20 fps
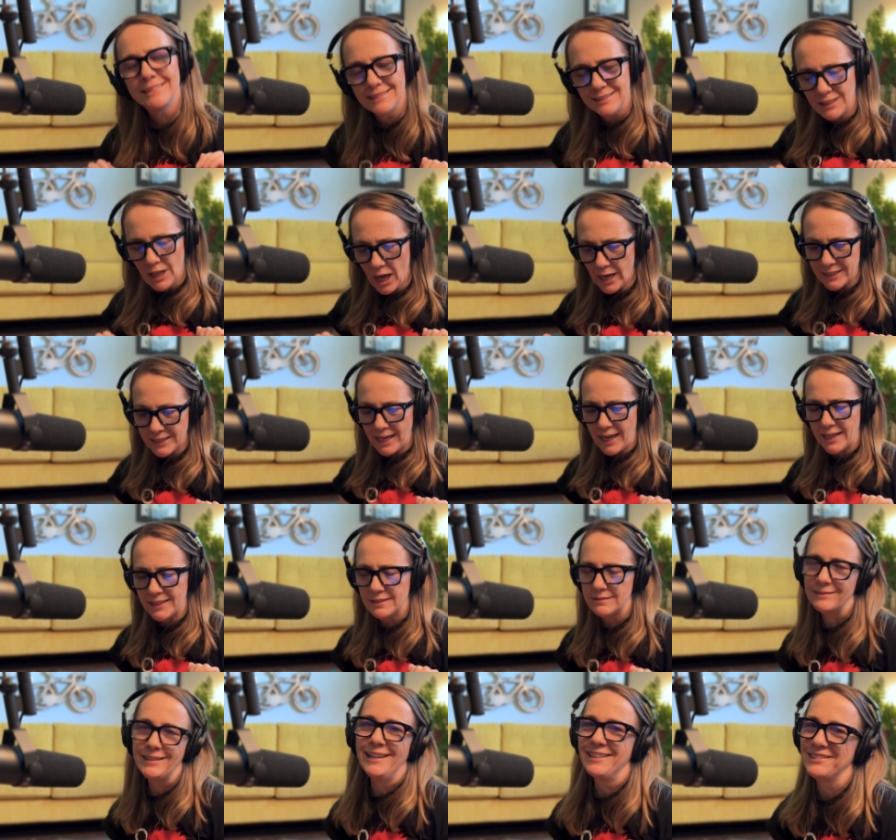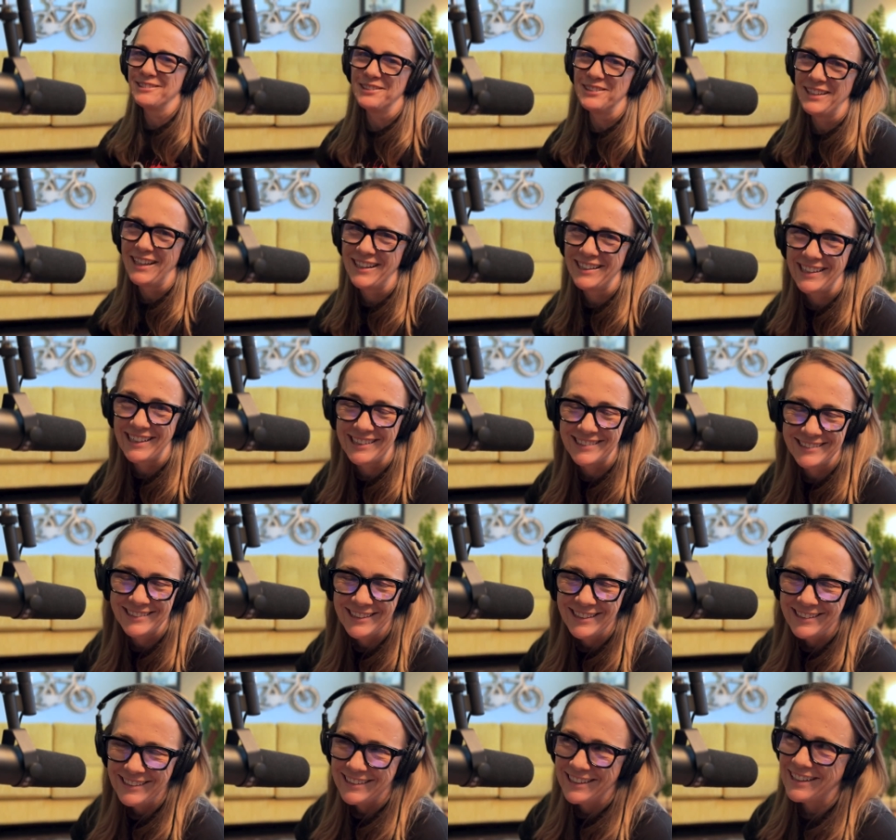lighthearted, no, it's not lighthearted,
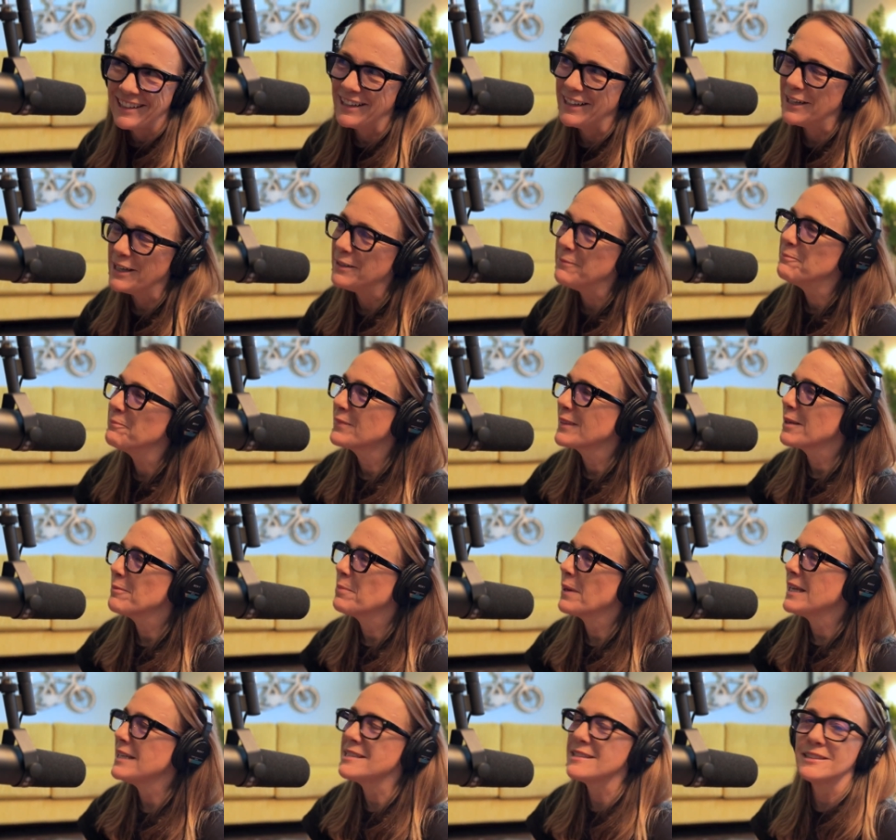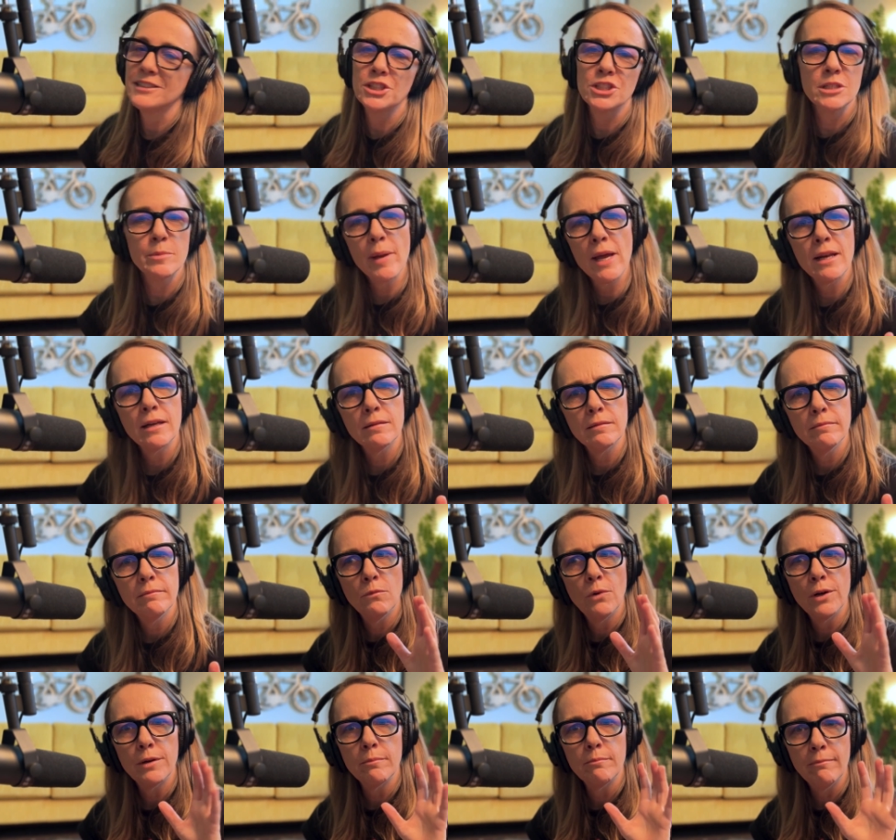piece just about
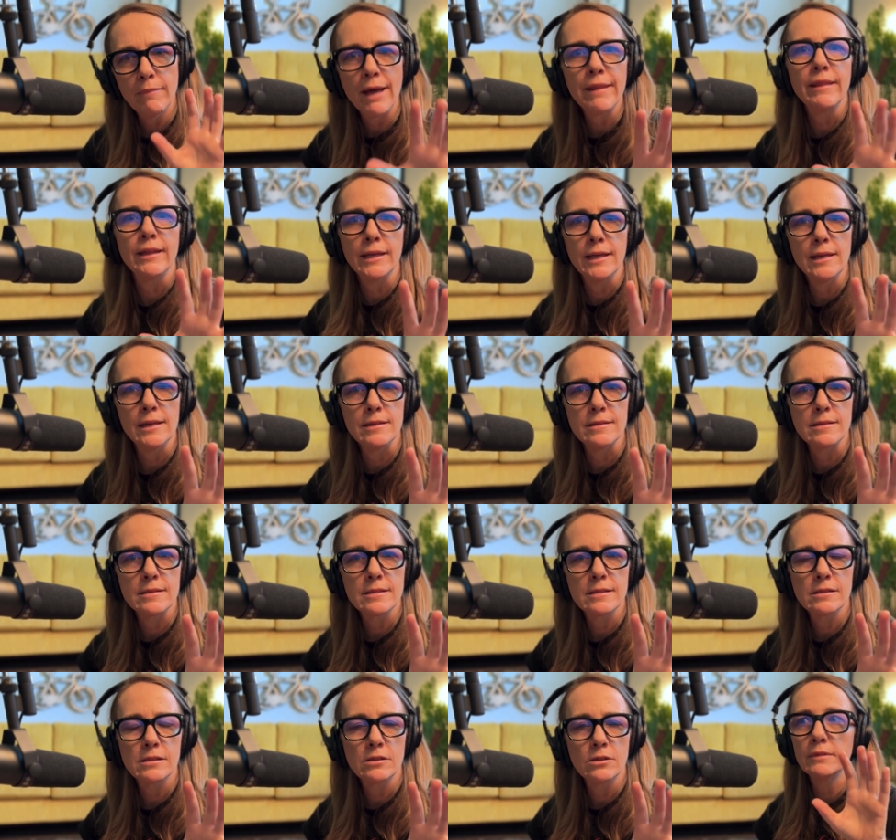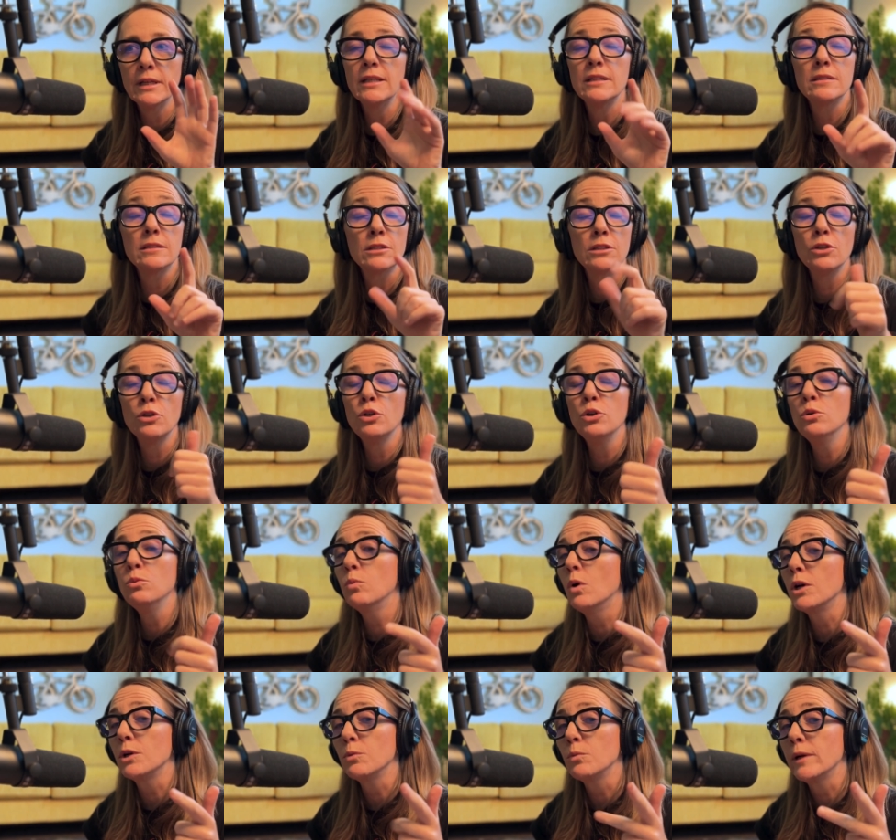what mother is. It's the who,
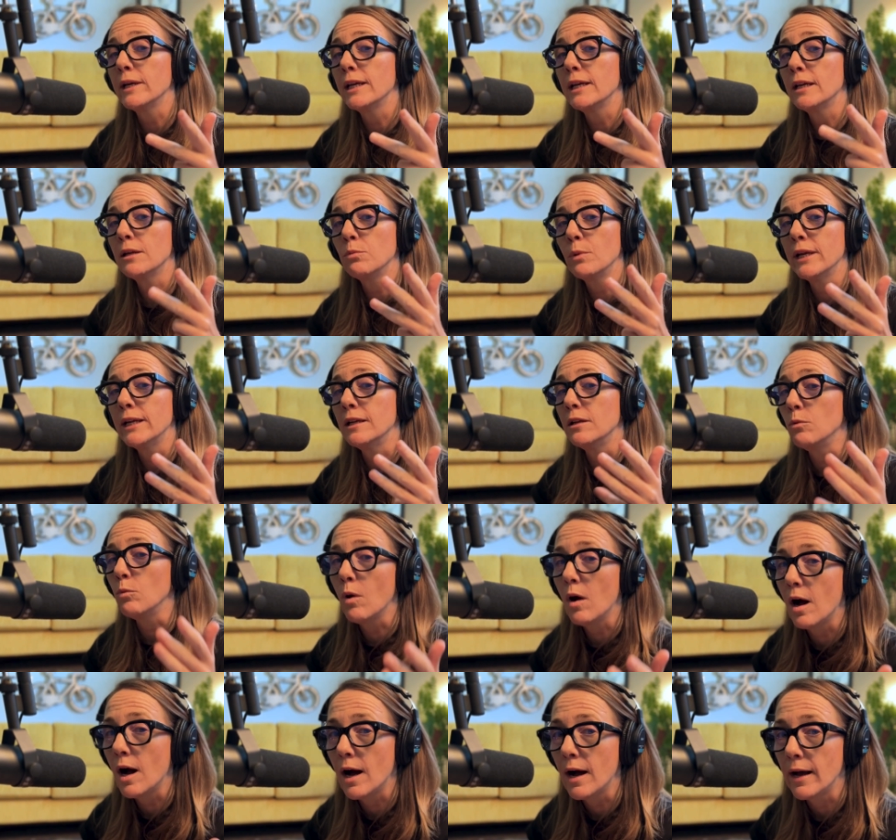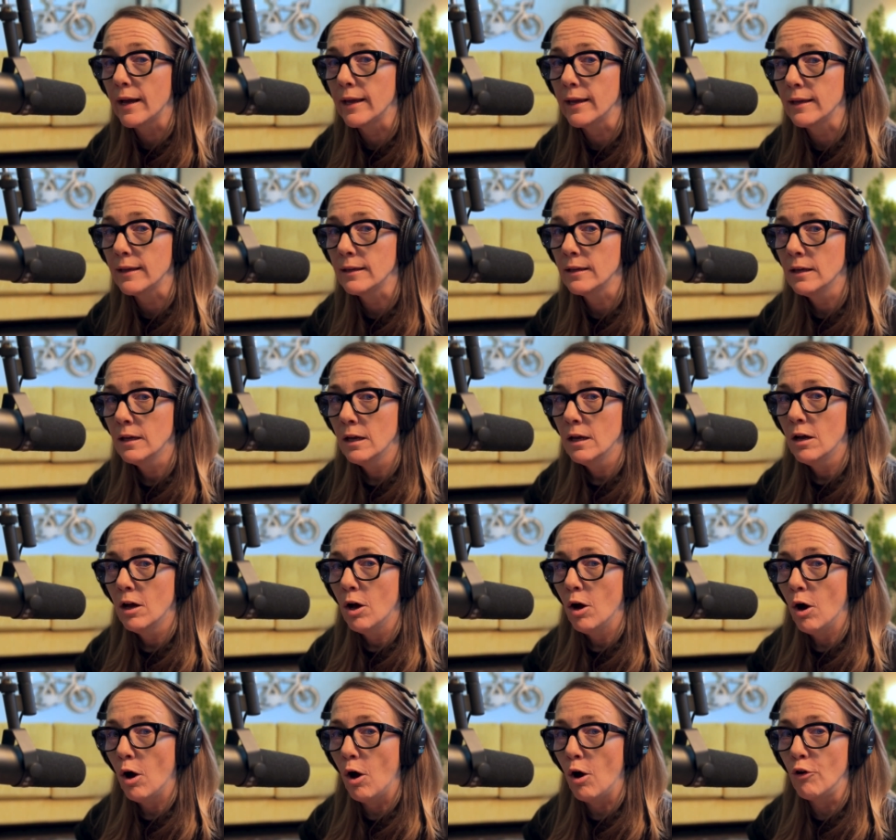what, where, when and why
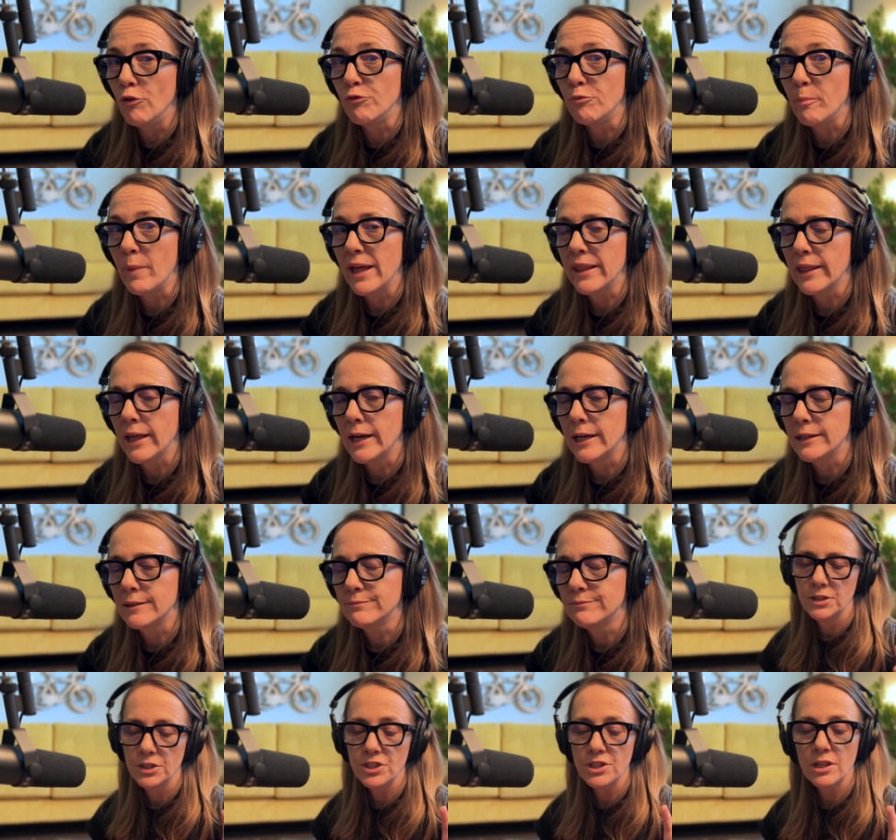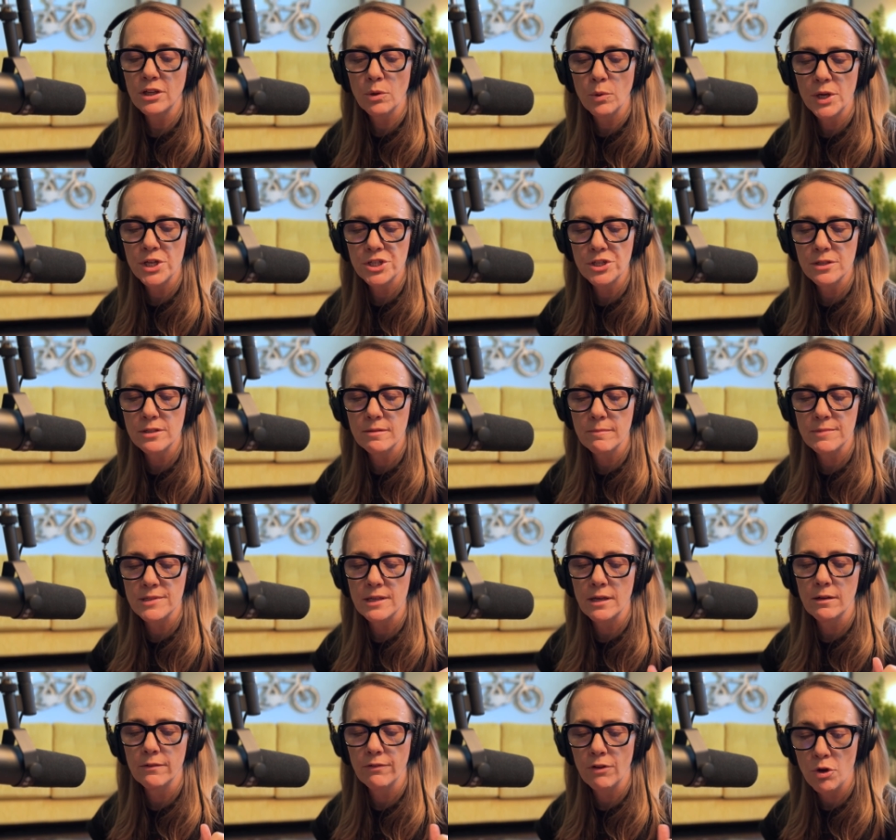of mother. Just the questions
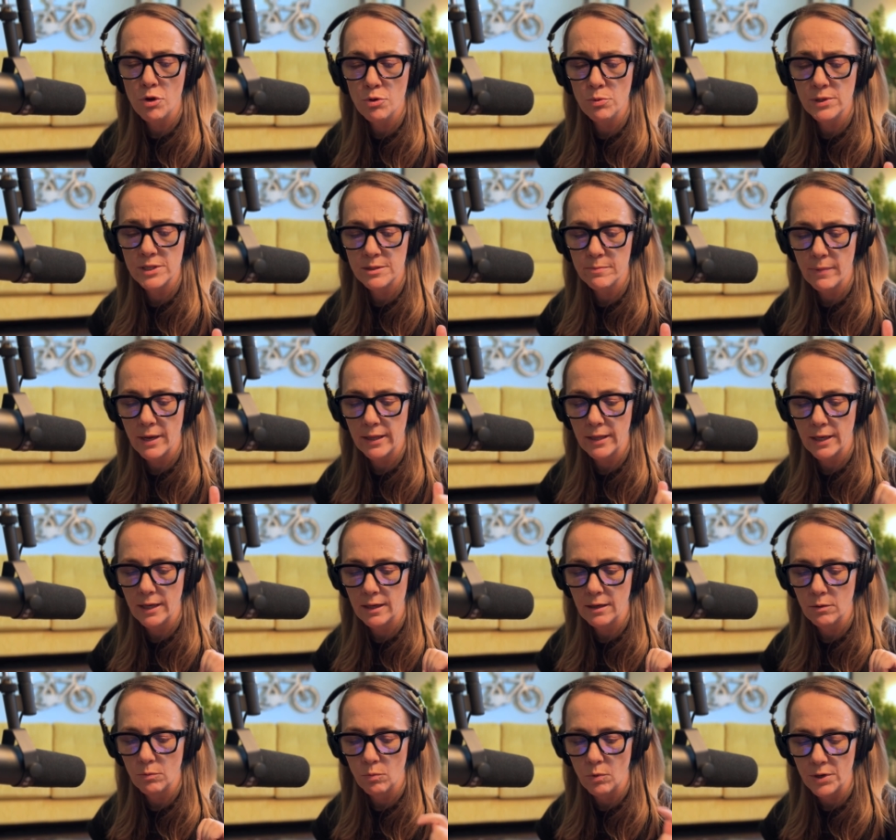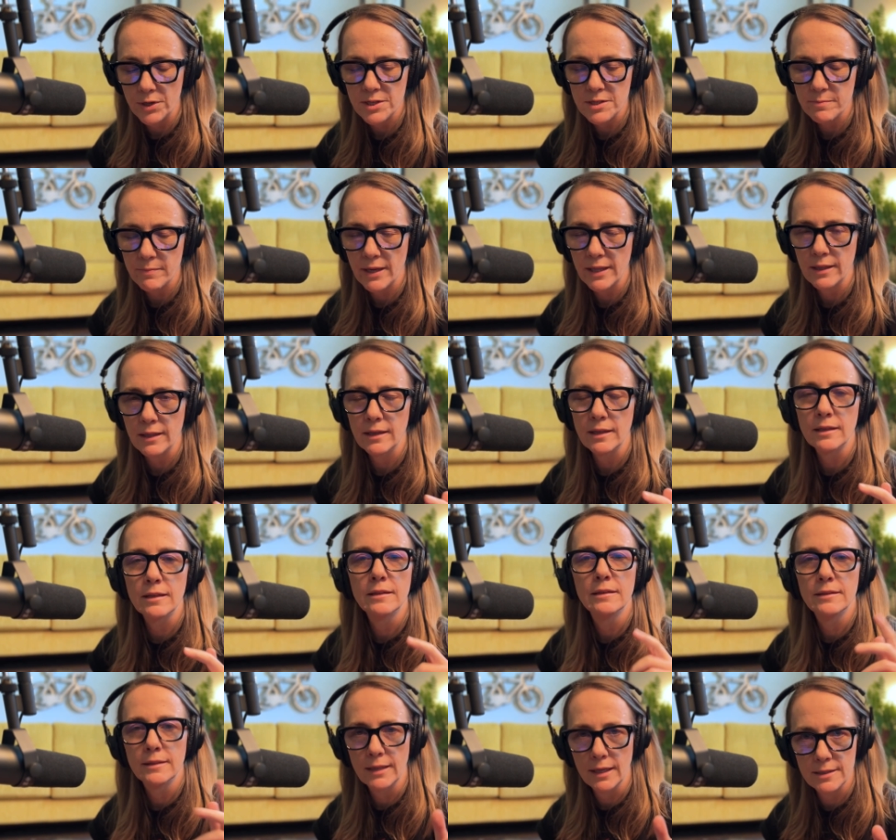themselves, who is mother, what is mother,
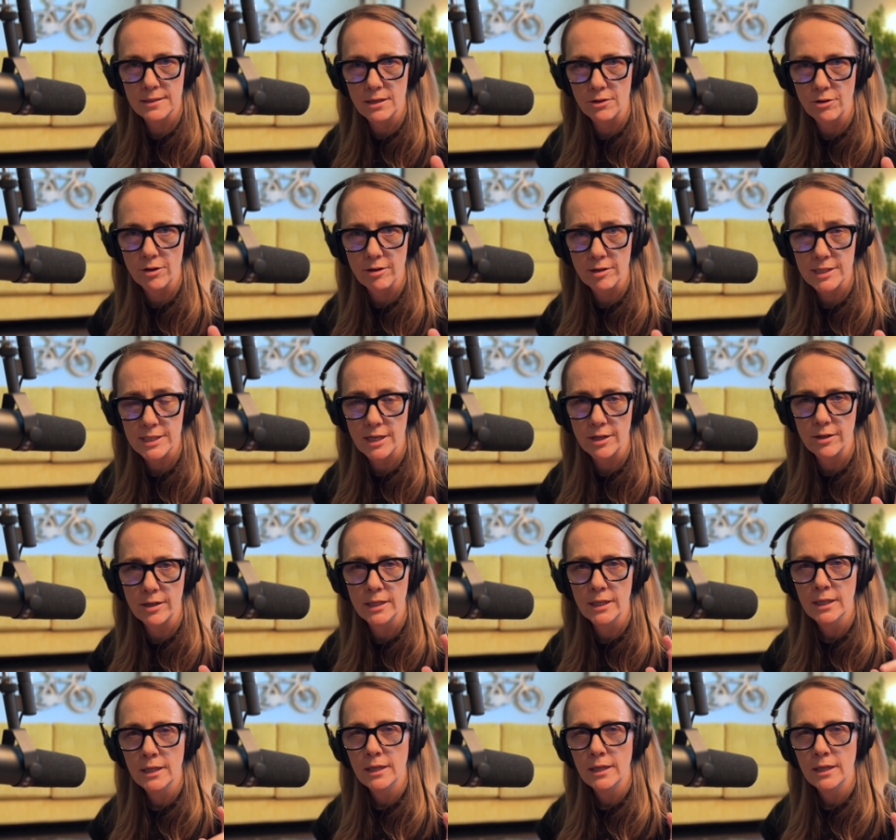etc., etc.